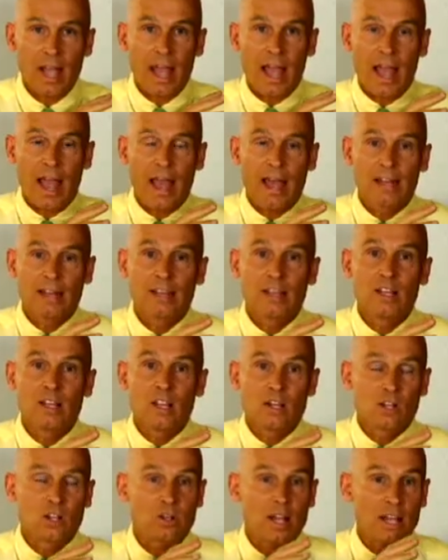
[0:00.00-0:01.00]
and
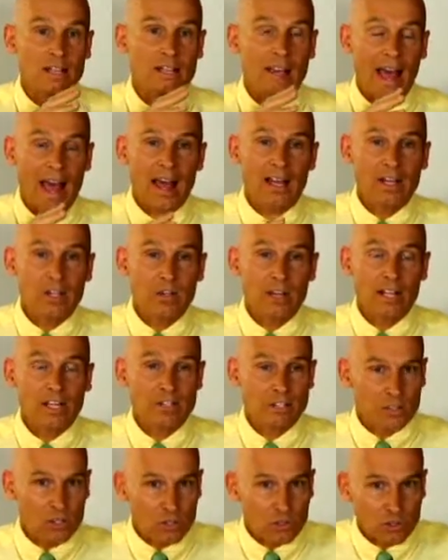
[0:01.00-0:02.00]
that
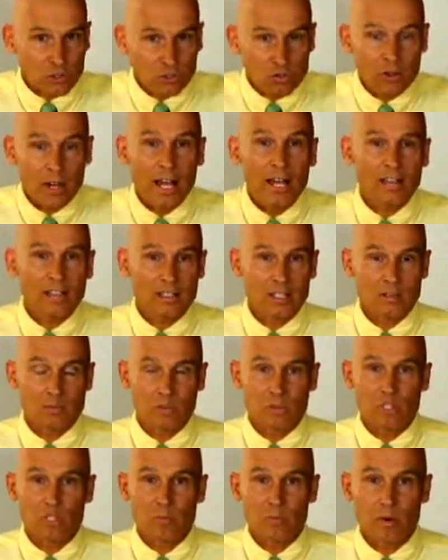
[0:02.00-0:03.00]
creates an adrenaline
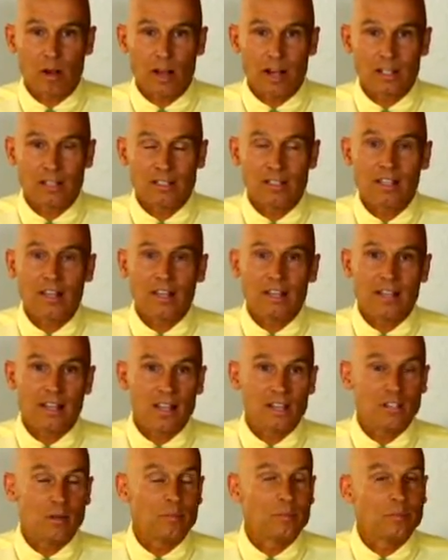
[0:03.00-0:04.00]
response
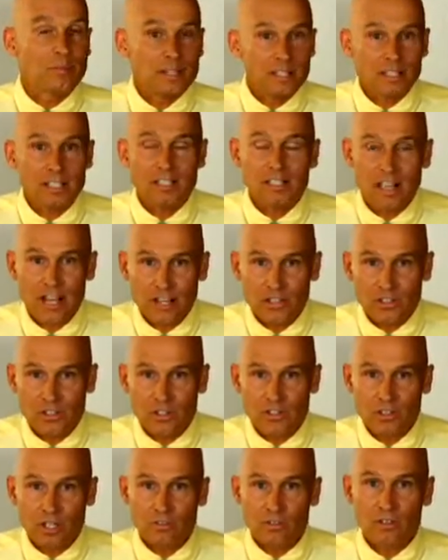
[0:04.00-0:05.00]
that debilitates your
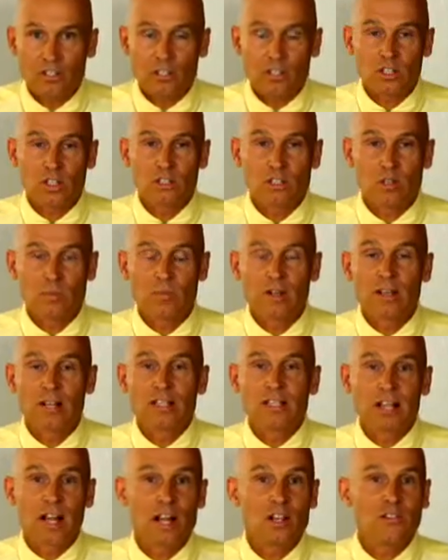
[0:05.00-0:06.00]
nervous system,
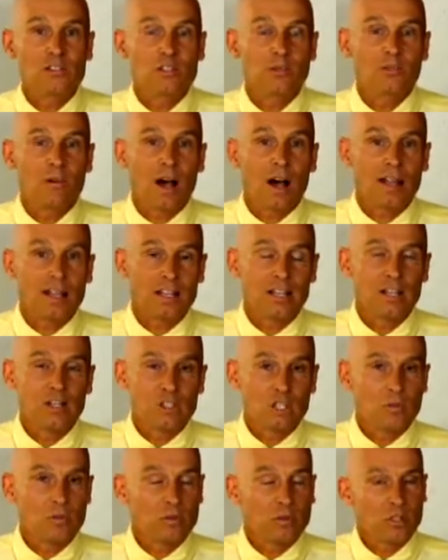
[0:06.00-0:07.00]
tells your body
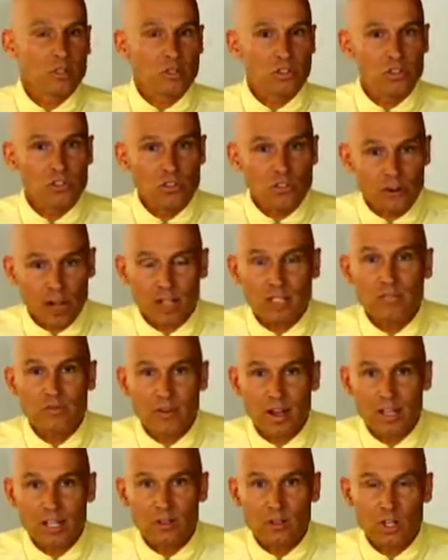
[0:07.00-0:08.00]
to produce
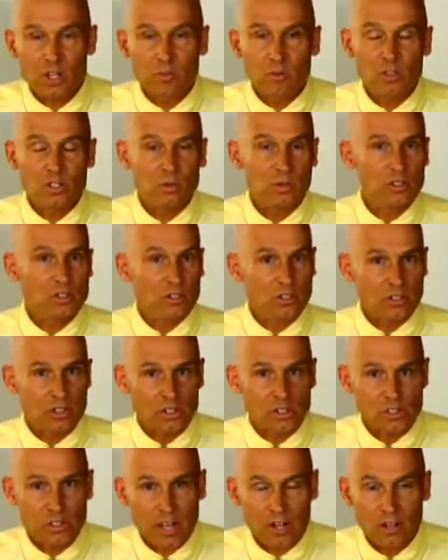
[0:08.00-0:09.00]
stress-fighting hormones, which are
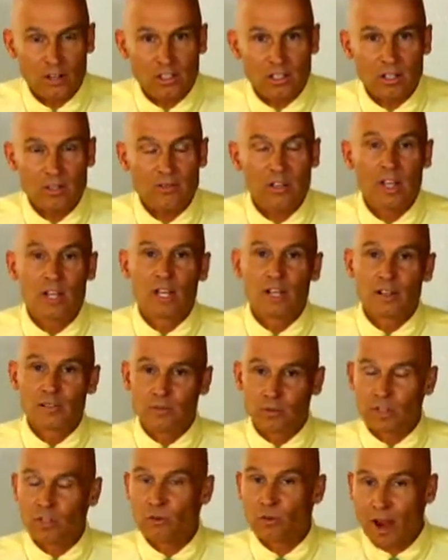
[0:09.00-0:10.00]
degenerative,
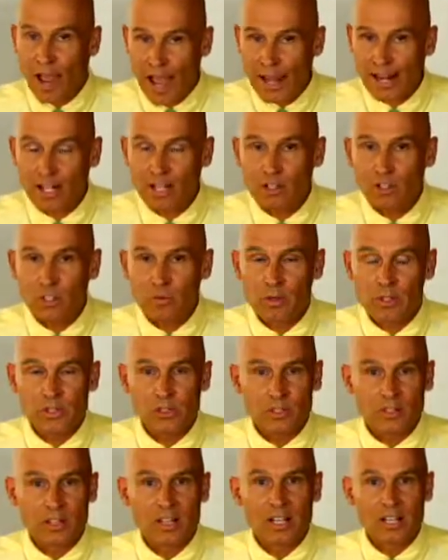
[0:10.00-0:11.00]
free radicals, which
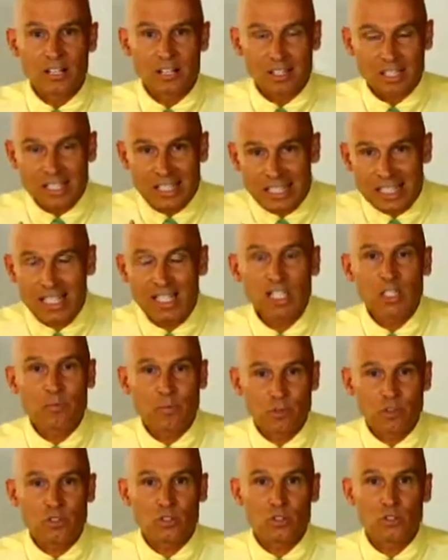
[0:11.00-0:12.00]
are
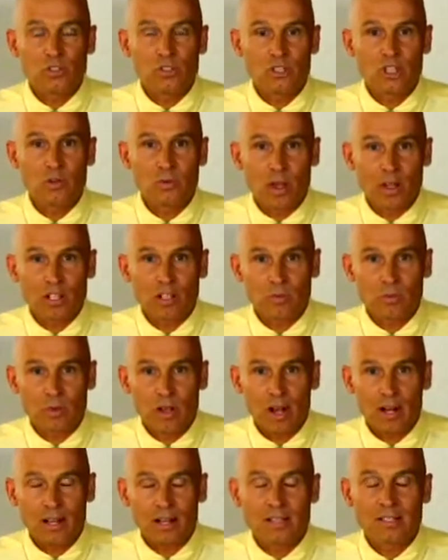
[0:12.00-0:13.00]
disease-producing waste
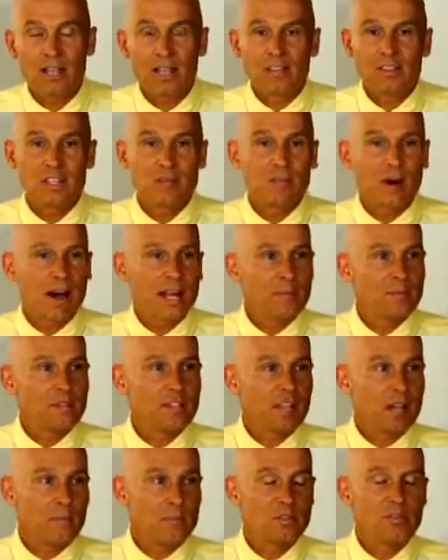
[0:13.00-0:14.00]
products. The body
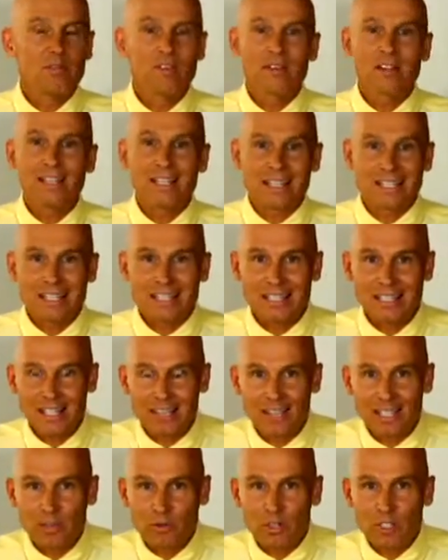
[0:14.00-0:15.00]
becomes very
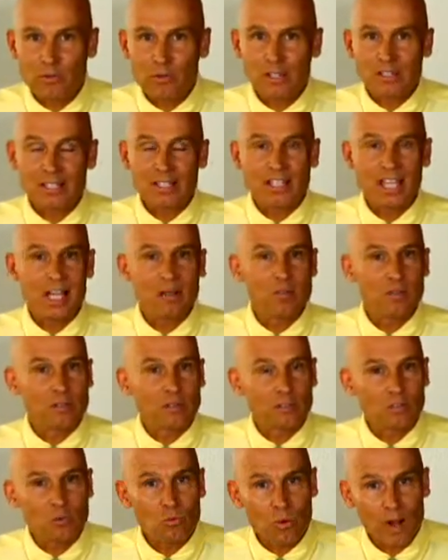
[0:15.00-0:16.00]
acidic, which means it can't move
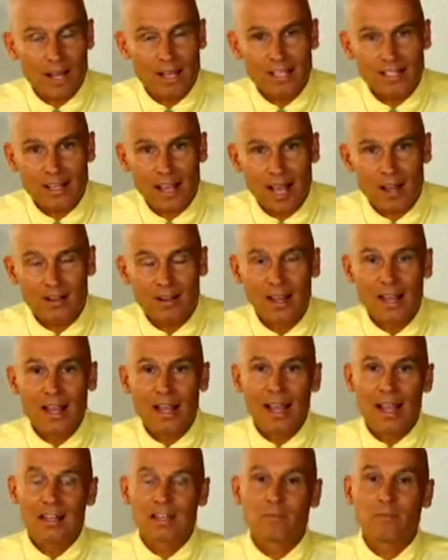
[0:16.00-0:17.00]
its waste out,
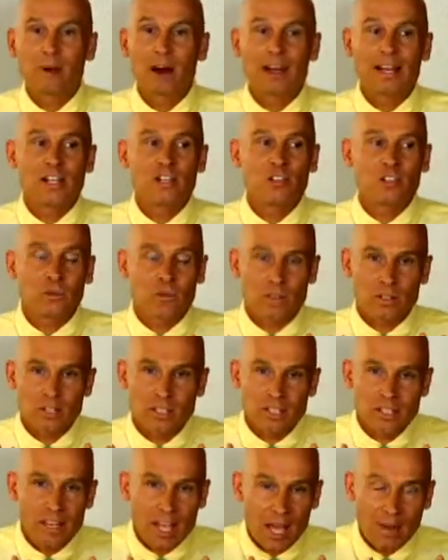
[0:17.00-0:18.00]
and the body stores
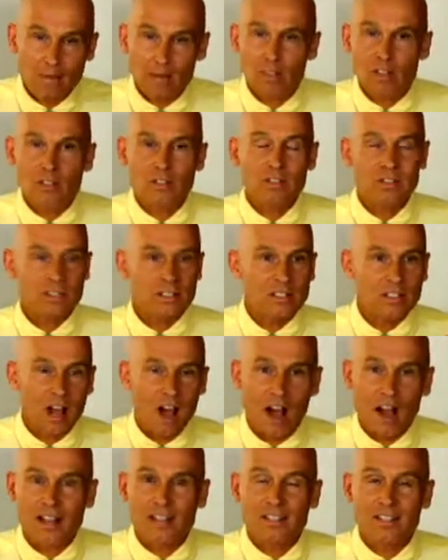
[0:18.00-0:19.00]
chemicals and
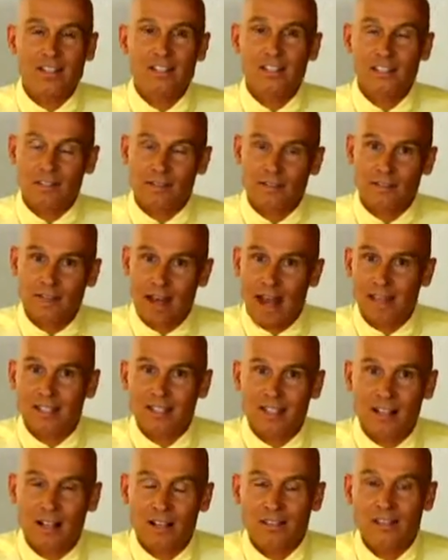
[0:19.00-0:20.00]
toxins in the fat
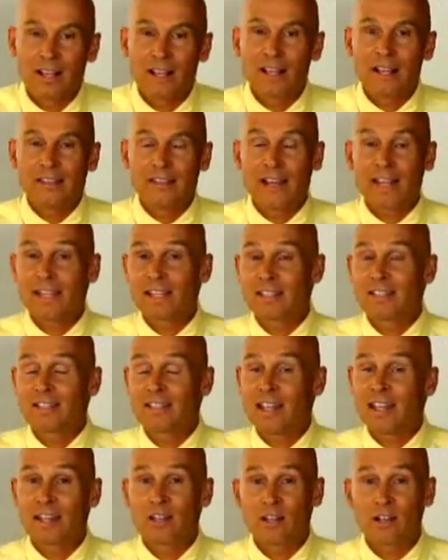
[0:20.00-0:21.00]
cells that can
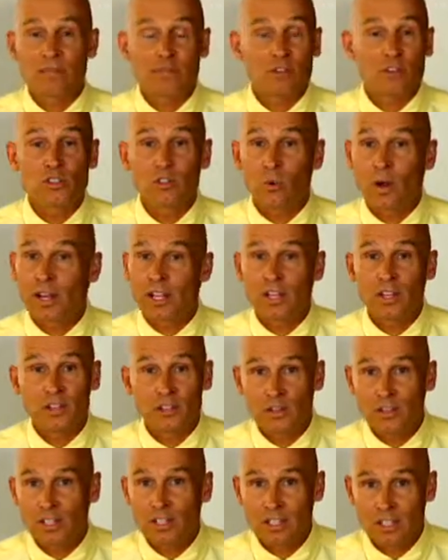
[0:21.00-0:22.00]
stay there for 20,
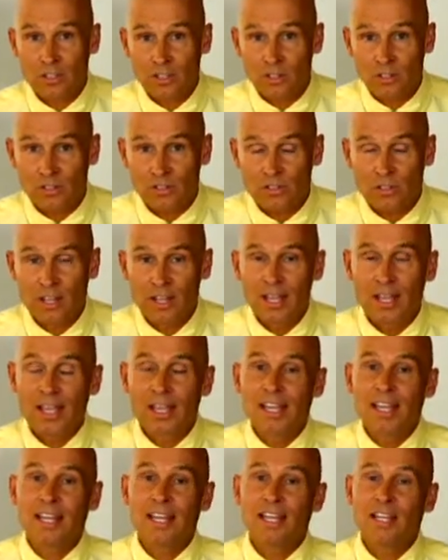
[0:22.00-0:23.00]
30 years.
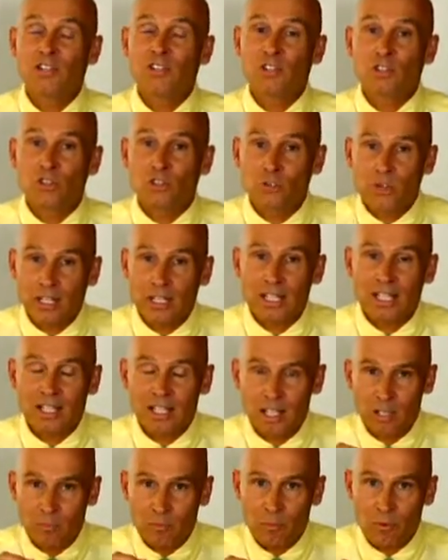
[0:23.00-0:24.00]
It is
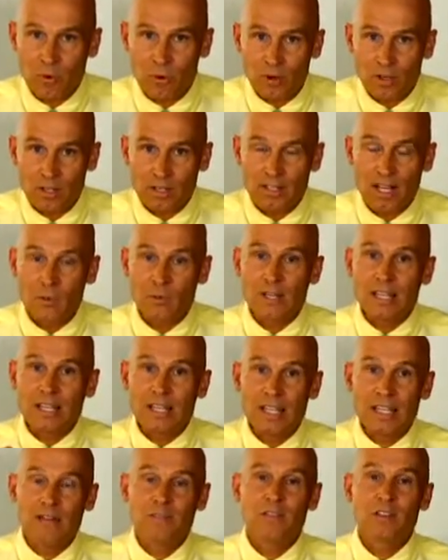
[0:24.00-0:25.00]
critically important that we
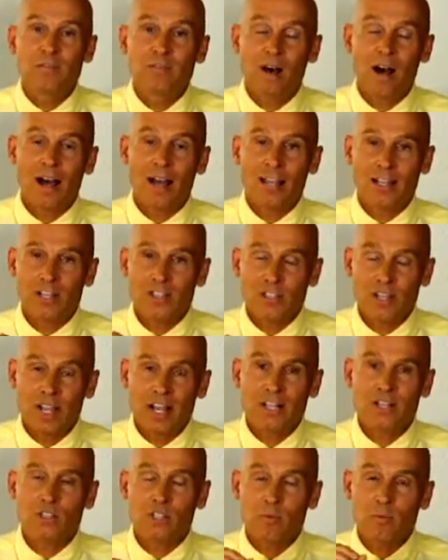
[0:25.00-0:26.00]
give the body a chance to